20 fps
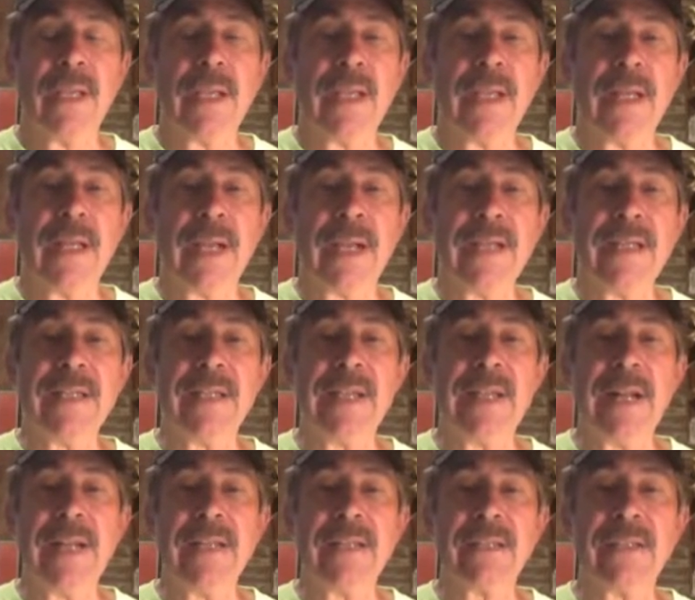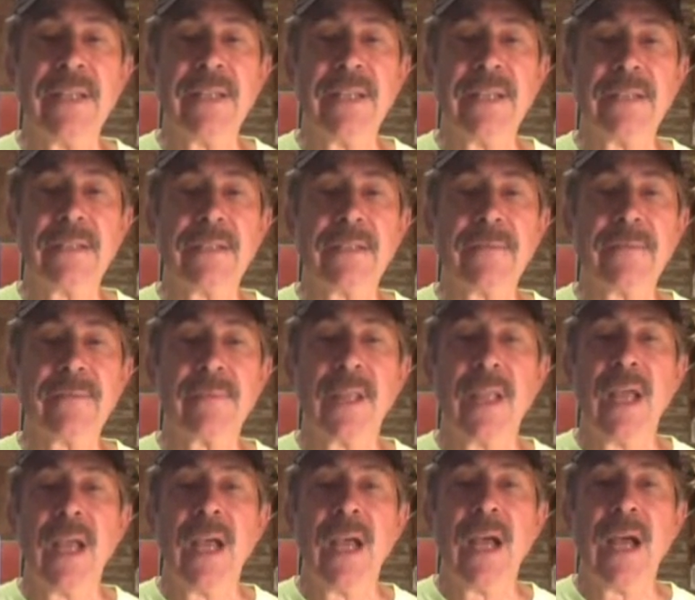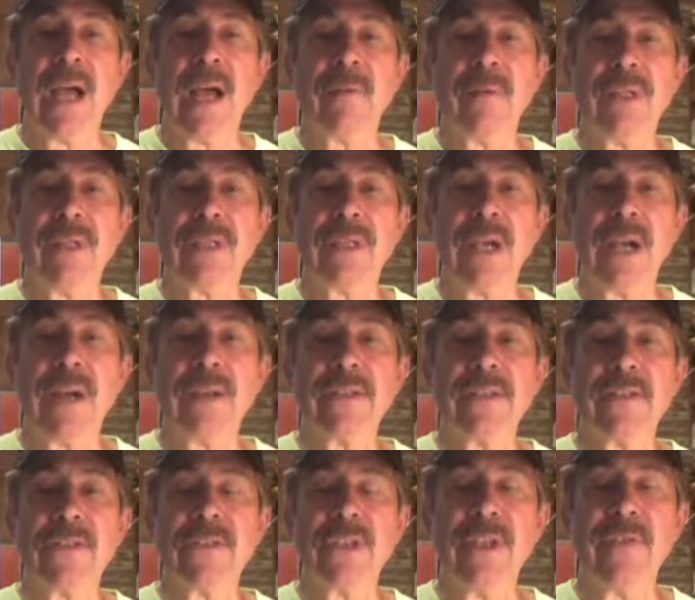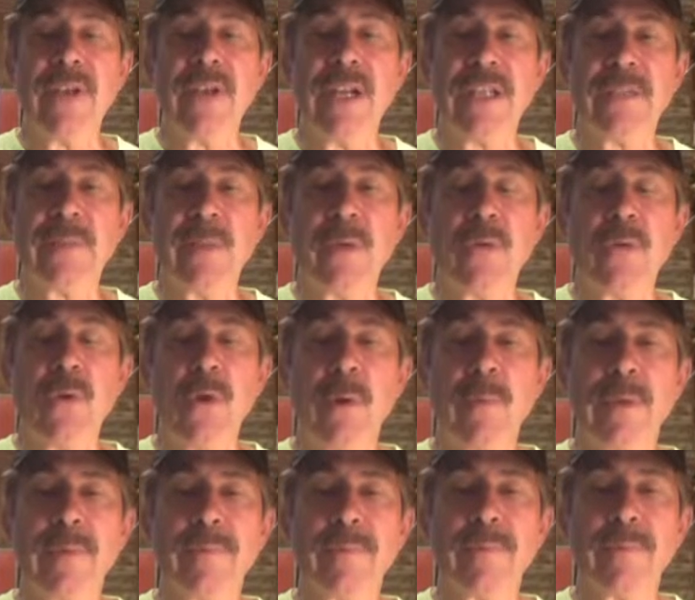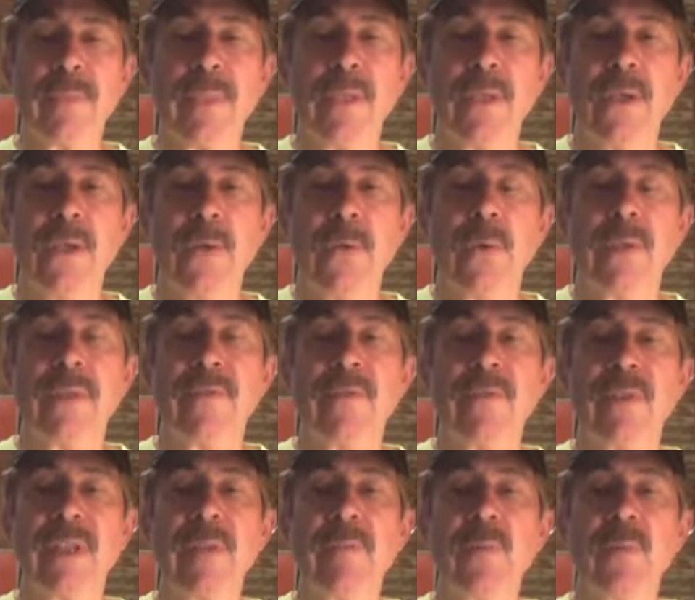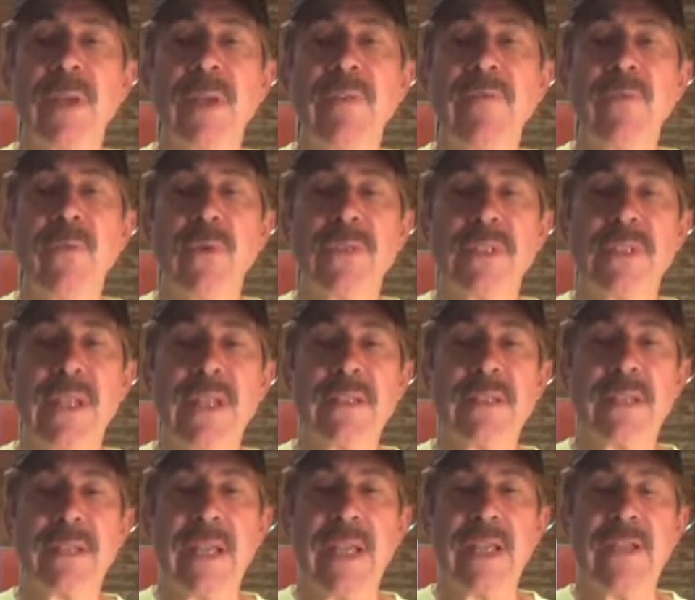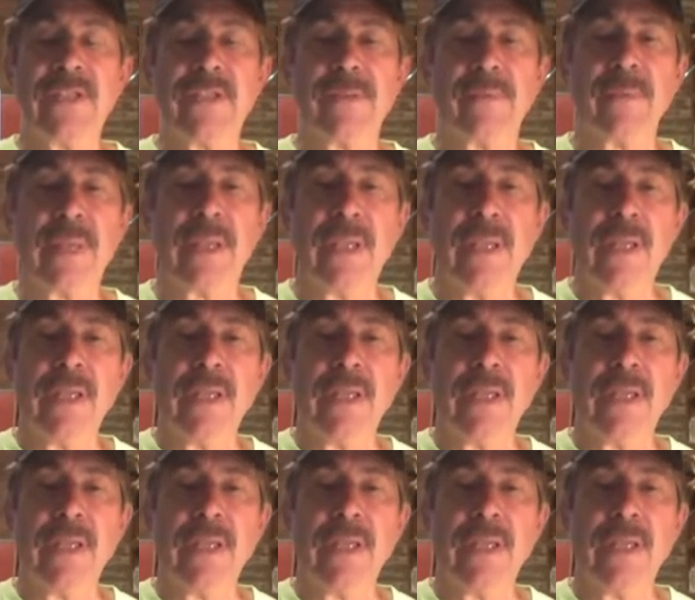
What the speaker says: In 1986, I retired as a Chief Hospital Corpsman with the Fleet Marine Force designation